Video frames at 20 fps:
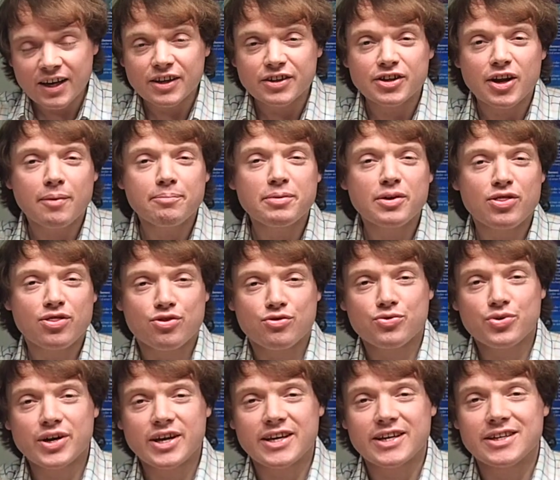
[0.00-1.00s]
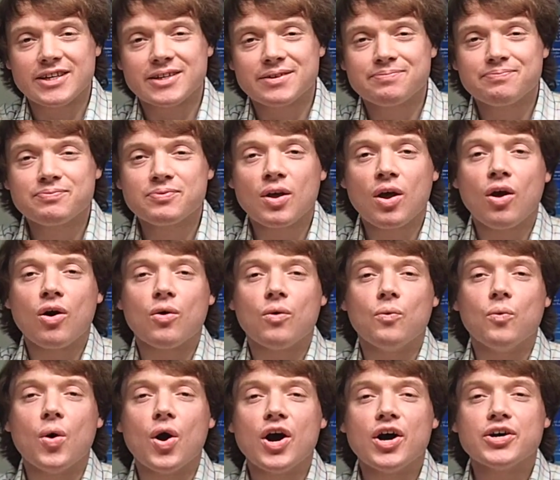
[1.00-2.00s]
Number 3,
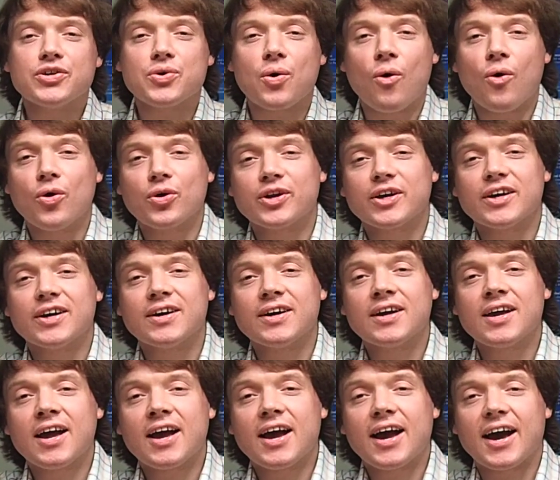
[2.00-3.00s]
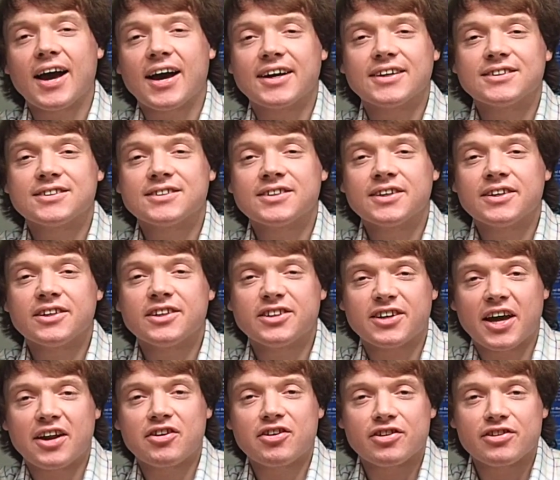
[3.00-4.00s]
word order and
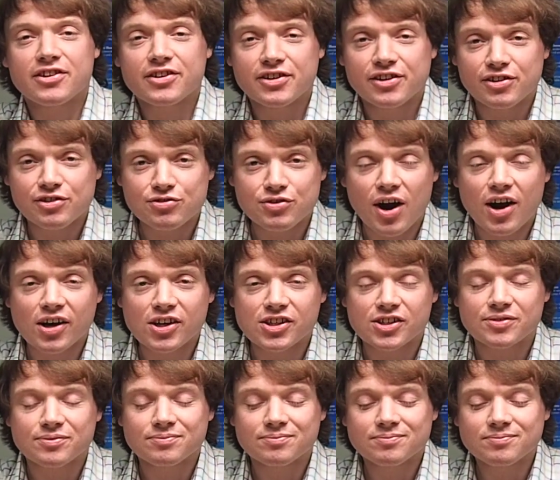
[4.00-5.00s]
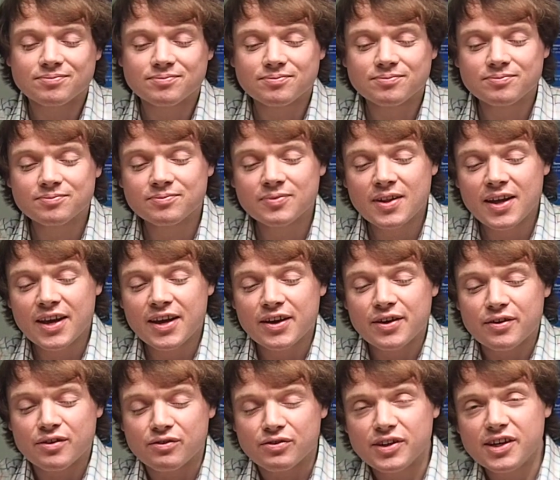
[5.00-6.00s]
sentence construction.
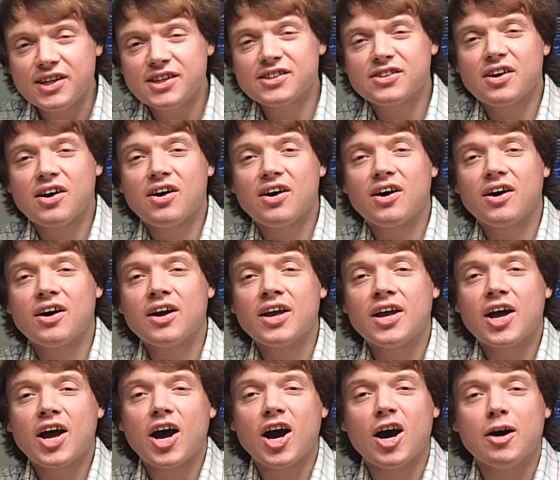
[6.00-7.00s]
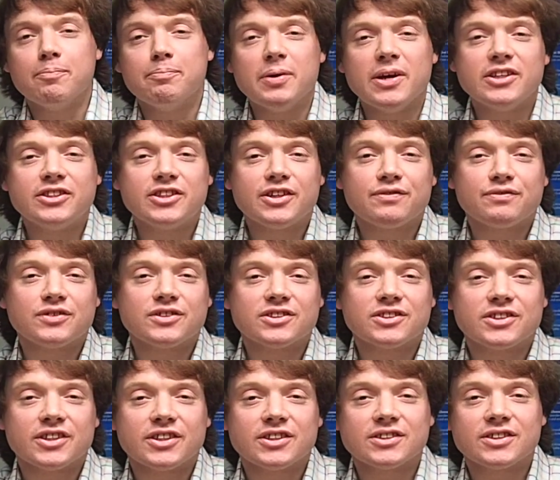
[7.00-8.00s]
These are a bit
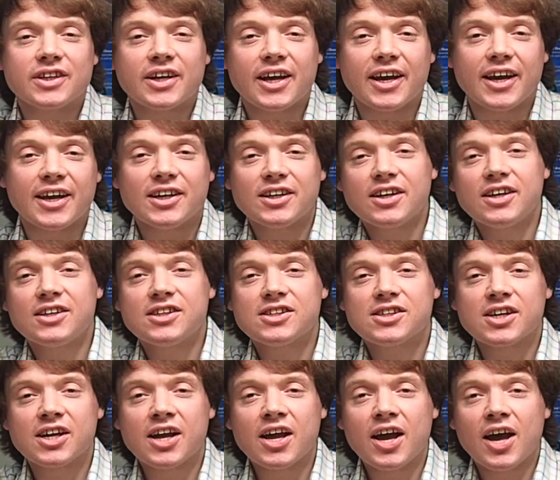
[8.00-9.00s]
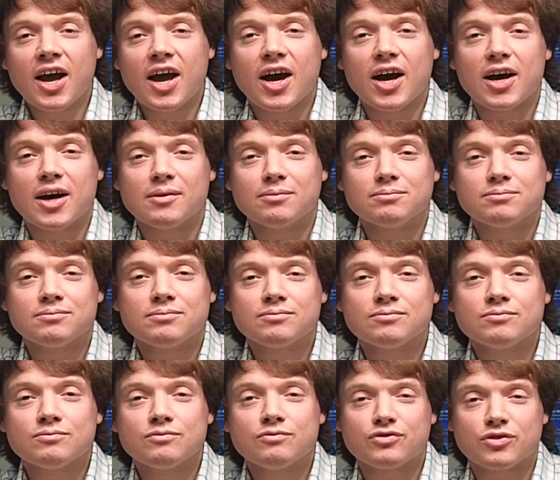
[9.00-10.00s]
different in English
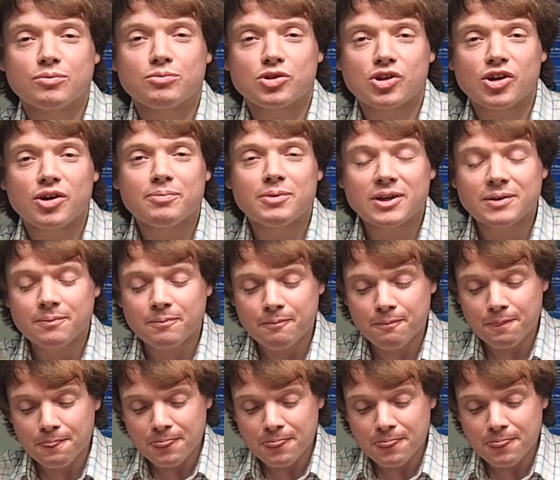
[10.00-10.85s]
from German,